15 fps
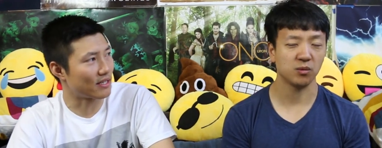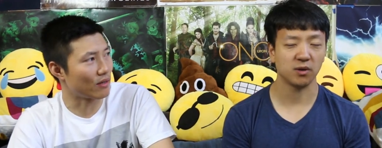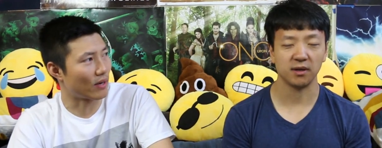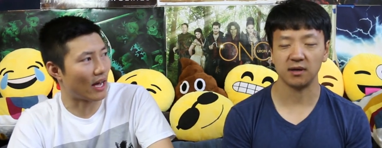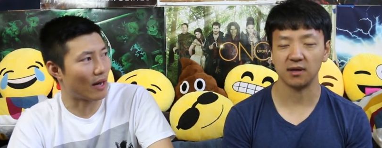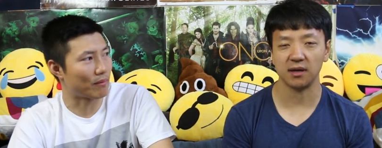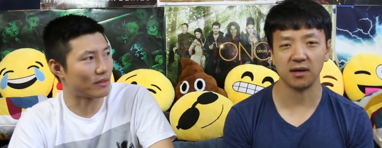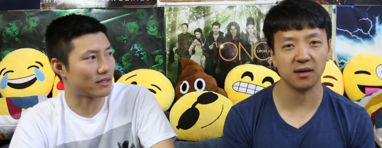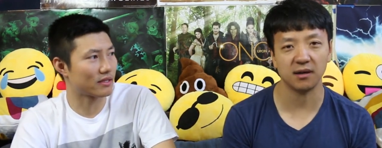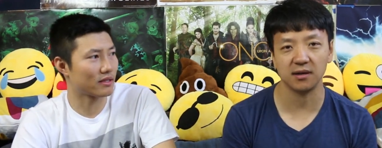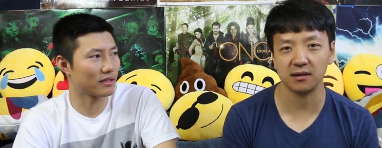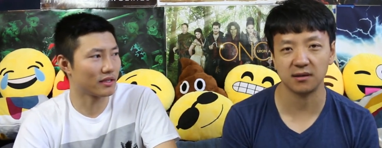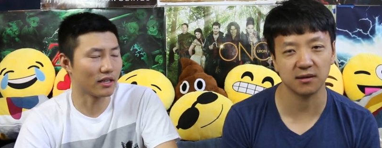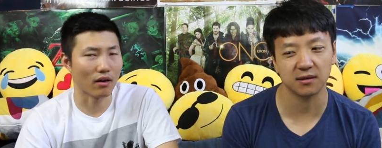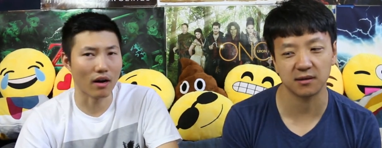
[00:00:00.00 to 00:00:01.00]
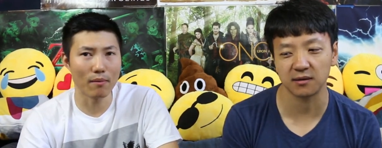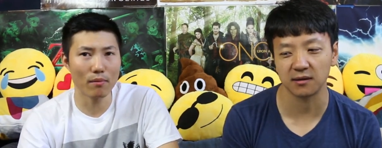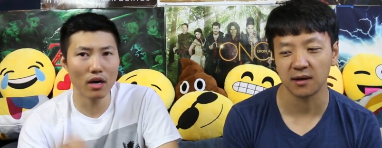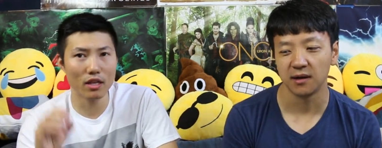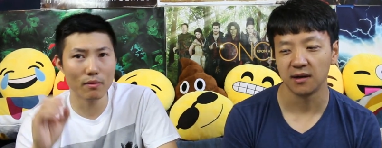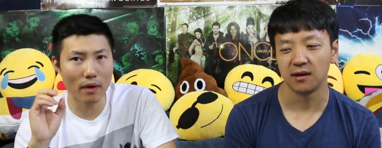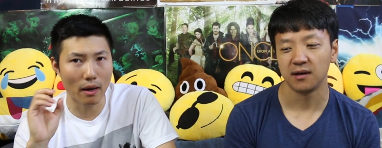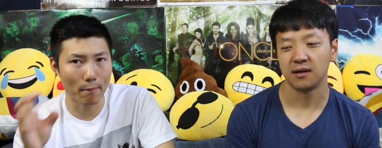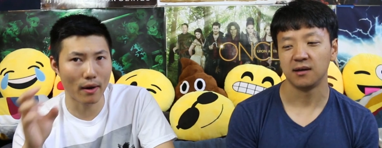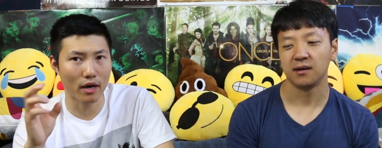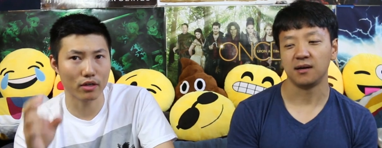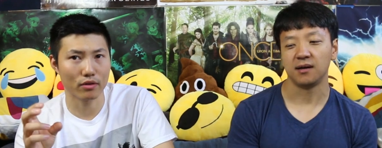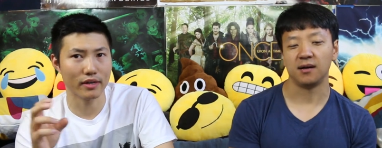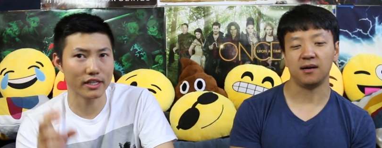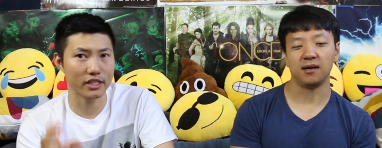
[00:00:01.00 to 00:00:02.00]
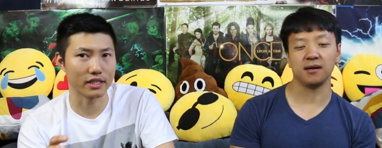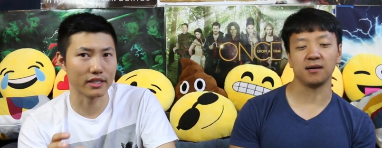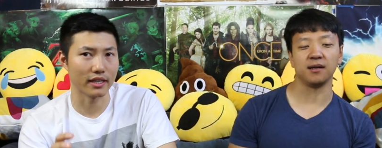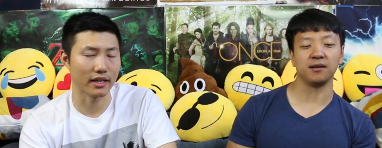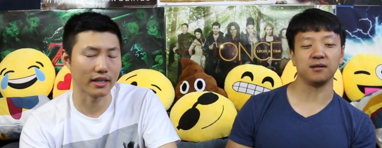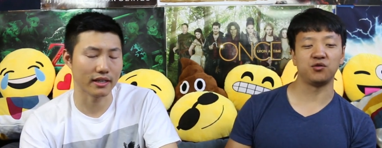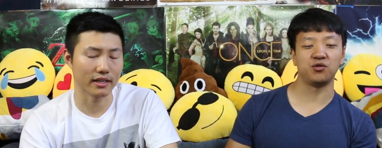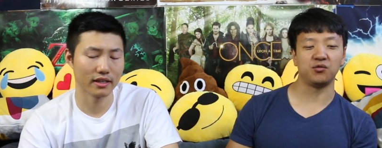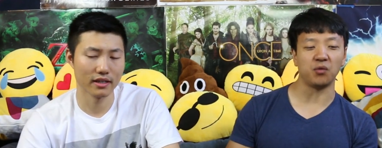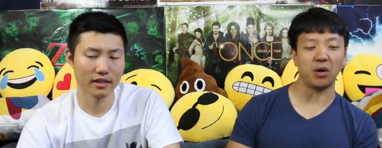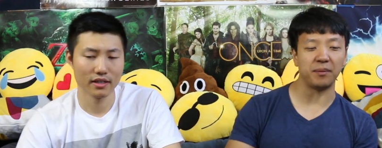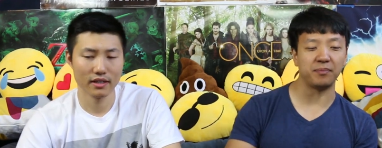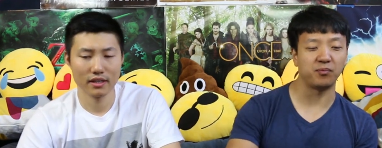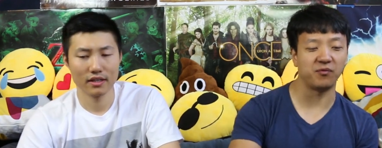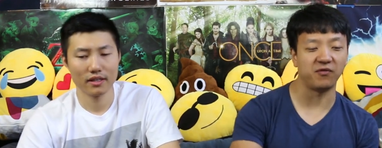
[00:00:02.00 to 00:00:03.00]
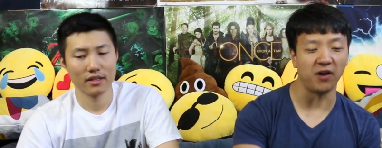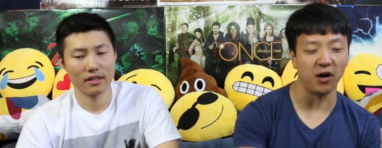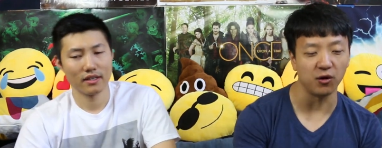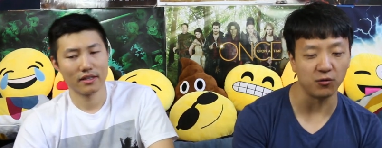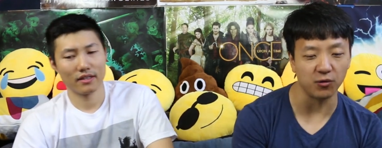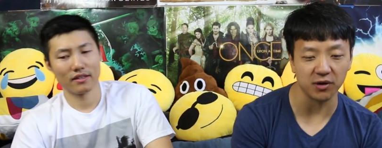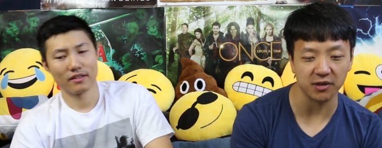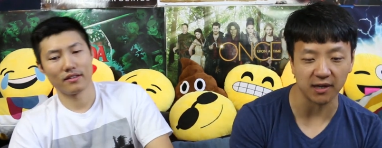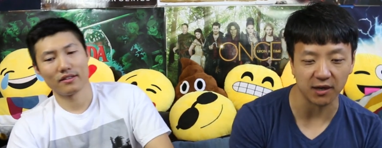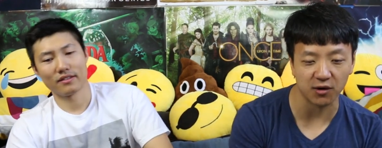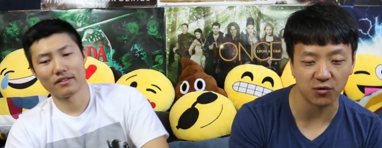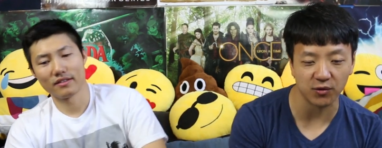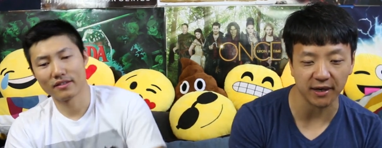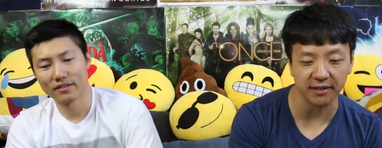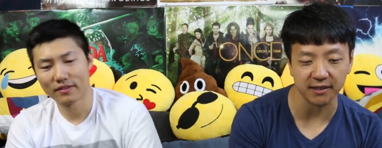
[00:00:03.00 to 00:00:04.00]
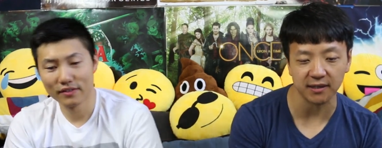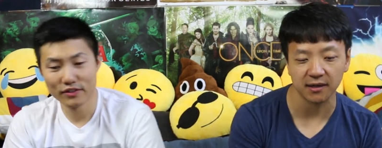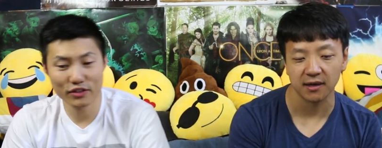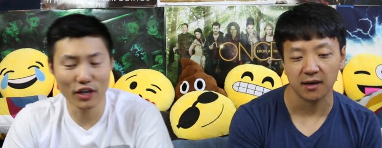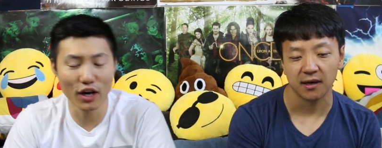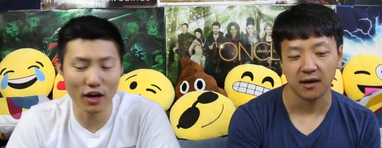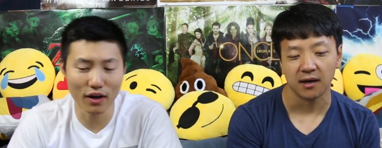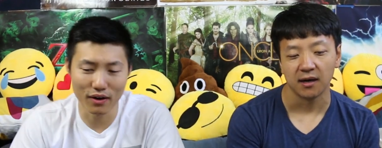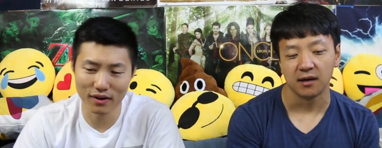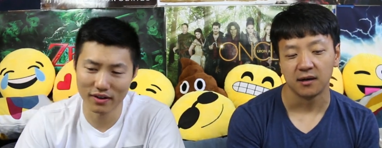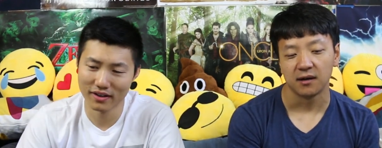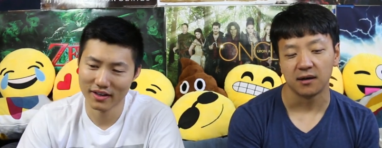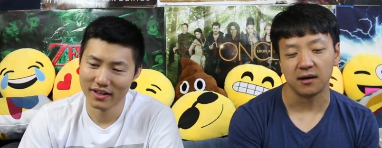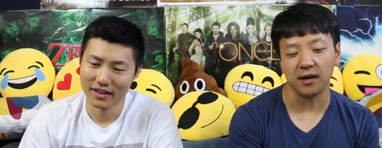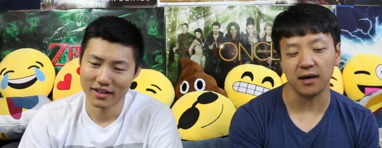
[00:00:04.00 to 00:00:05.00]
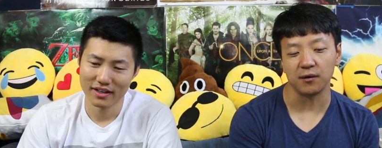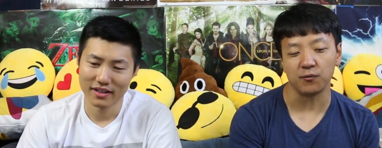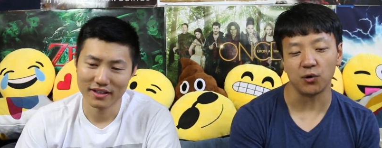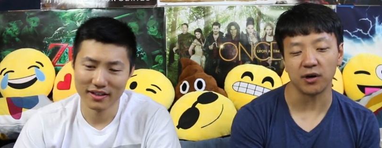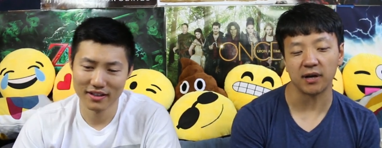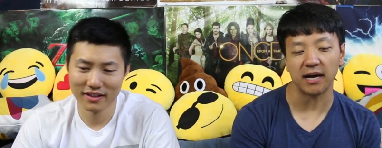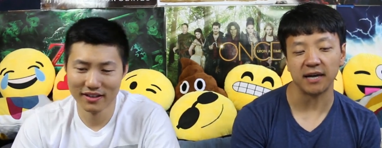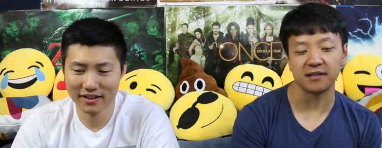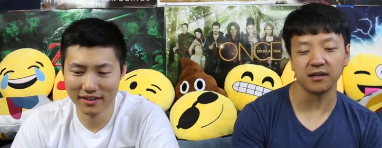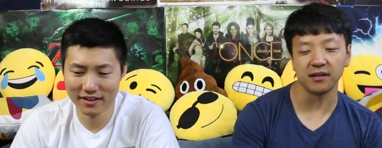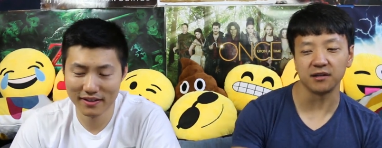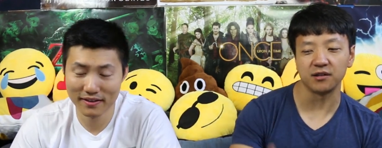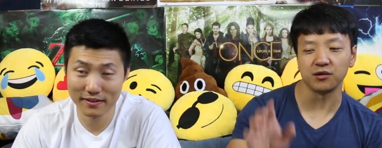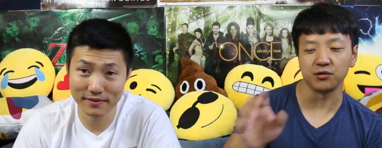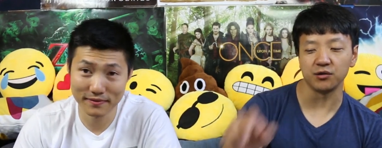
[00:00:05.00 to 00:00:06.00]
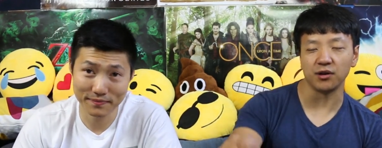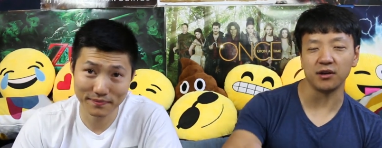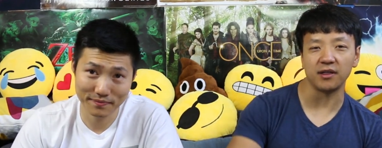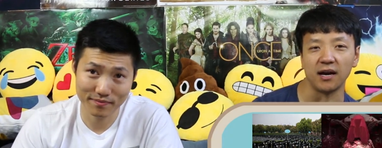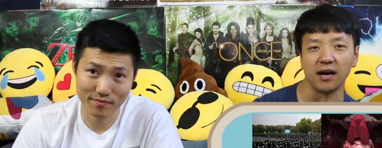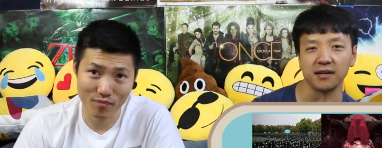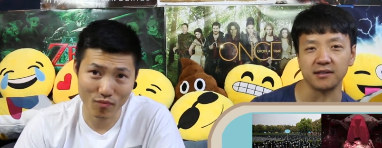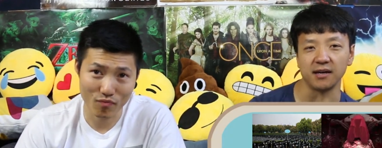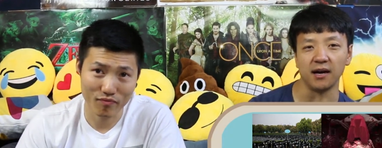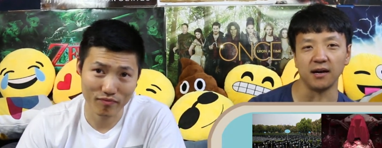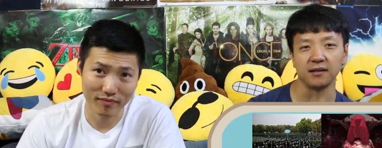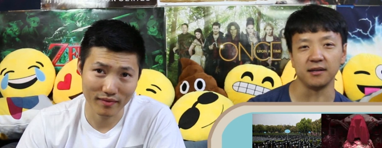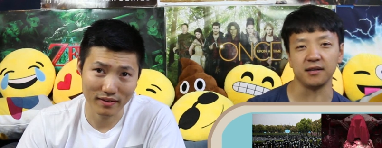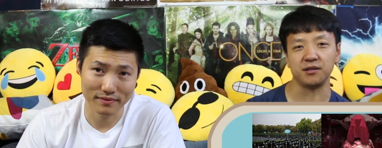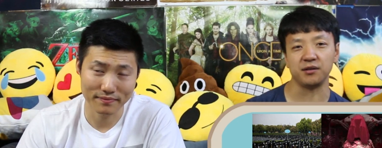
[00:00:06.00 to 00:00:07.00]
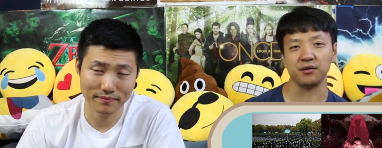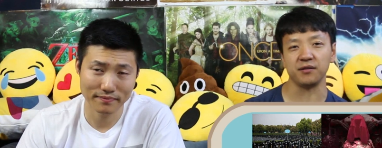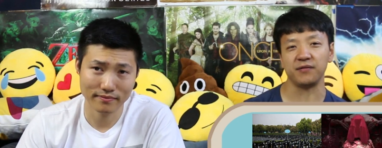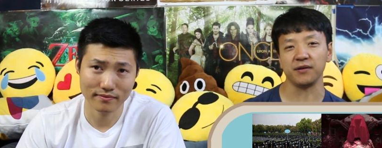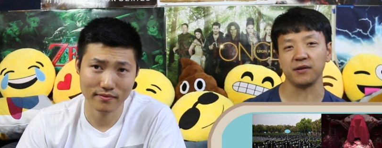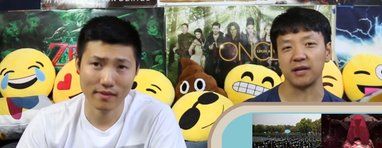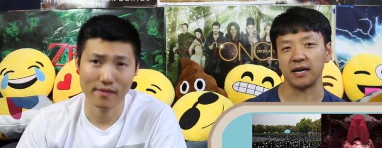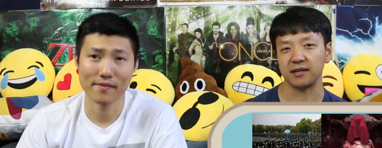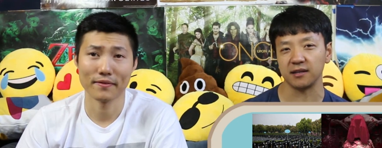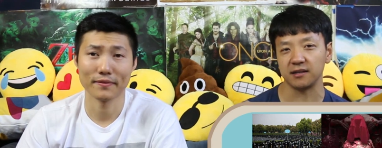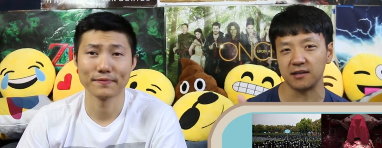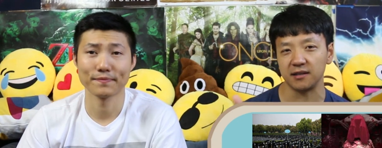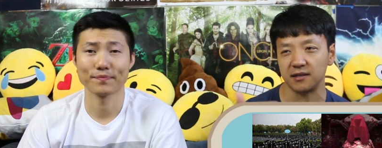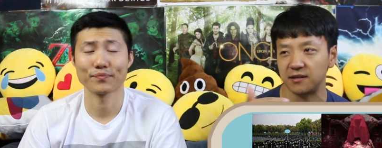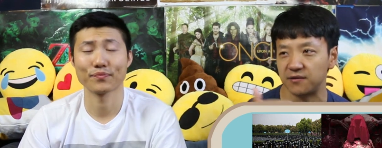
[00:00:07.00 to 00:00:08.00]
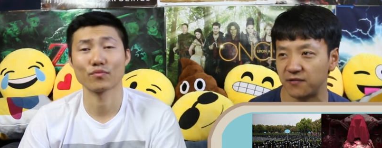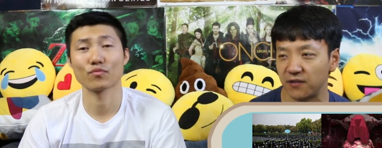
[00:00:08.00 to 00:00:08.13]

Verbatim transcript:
Speaker 1: see what happens. Yeah, you know, I'm all about moderation. like
Speaker 2: drop followers like crazy. Yo. All right, well, guys, let us know your thoughts on this. Do you feel like this is